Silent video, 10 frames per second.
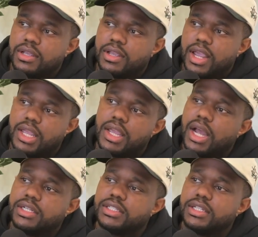And
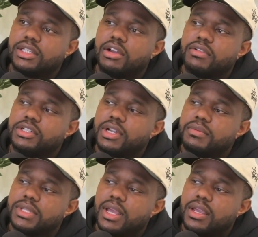I just looked over at you. I
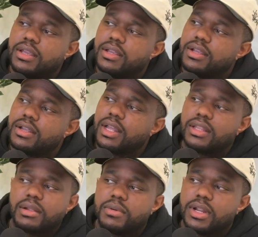was like, I
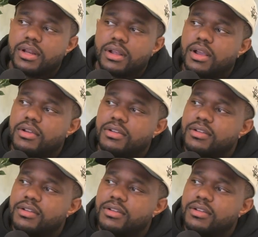think I'm ready to go.